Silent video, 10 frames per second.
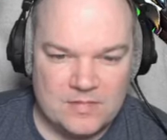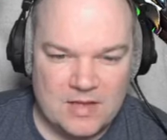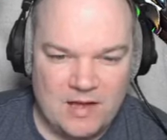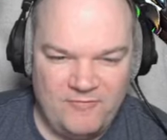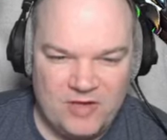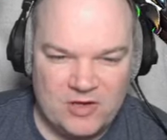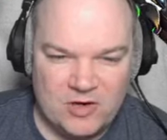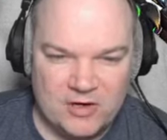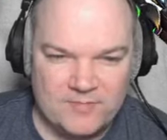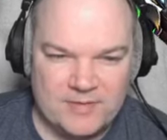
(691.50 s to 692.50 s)
I'll think
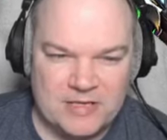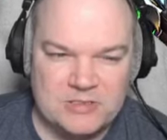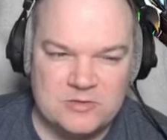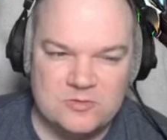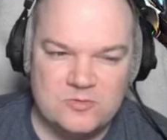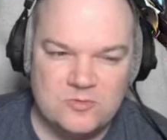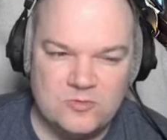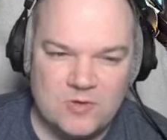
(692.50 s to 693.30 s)
on it, but I do.